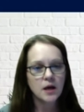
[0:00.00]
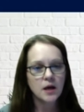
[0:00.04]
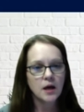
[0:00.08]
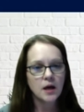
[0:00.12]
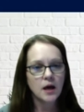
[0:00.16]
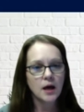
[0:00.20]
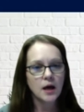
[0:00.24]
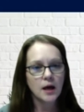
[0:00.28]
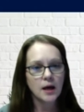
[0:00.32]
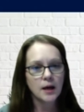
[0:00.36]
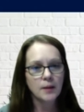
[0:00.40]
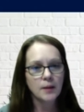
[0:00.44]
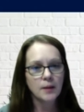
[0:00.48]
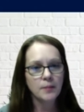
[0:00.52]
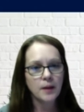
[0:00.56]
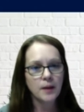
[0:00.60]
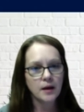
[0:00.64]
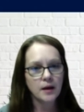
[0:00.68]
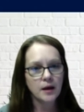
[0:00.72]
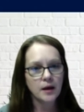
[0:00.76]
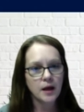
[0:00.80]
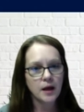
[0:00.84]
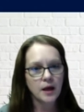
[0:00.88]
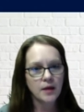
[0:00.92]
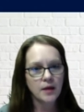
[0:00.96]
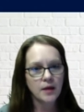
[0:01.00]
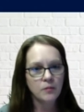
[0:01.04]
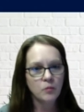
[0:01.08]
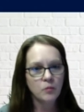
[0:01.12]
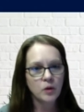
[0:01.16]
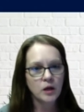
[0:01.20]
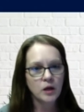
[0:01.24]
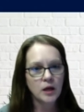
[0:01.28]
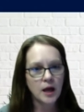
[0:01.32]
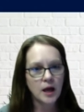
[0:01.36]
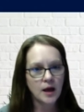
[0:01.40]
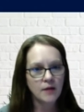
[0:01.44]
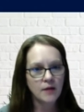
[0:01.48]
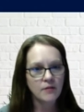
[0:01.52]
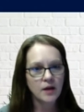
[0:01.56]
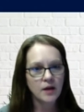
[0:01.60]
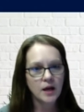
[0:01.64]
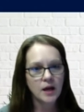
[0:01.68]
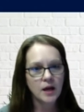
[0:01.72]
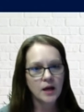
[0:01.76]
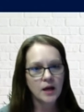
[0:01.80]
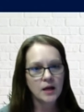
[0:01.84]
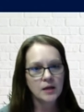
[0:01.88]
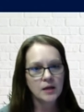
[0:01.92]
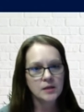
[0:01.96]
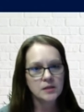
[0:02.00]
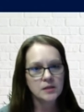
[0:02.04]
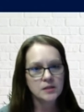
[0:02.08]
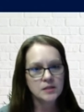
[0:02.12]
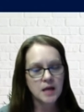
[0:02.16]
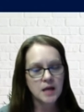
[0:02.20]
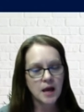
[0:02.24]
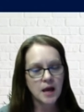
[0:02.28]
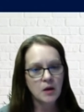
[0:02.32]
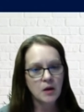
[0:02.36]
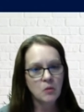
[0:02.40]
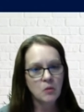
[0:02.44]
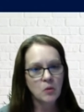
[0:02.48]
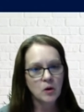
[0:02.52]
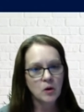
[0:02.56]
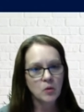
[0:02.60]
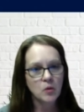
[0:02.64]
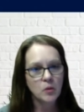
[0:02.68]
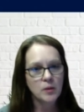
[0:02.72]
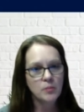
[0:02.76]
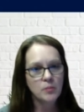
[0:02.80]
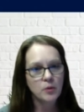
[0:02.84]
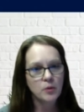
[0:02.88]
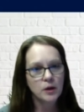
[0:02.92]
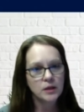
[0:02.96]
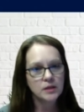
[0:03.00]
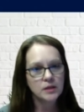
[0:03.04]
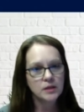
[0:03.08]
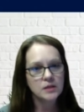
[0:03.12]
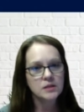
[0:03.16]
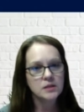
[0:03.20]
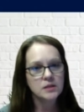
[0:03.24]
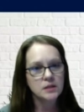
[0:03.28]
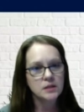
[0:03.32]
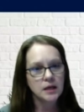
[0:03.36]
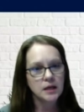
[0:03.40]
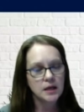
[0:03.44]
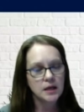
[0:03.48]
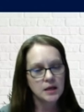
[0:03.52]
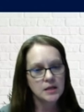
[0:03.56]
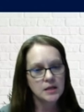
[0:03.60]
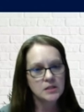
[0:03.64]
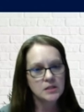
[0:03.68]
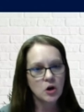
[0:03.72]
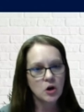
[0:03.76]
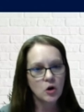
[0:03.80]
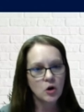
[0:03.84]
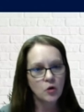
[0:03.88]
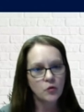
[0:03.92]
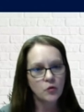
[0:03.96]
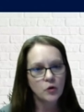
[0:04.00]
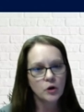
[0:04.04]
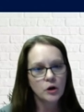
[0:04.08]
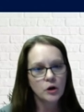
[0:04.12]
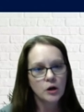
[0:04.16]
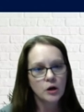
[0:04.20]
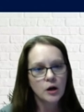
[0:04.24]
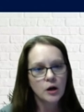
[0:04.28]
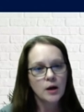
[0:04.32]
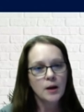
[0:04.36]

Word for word: Um, and we have a day where we bring the, the kids over.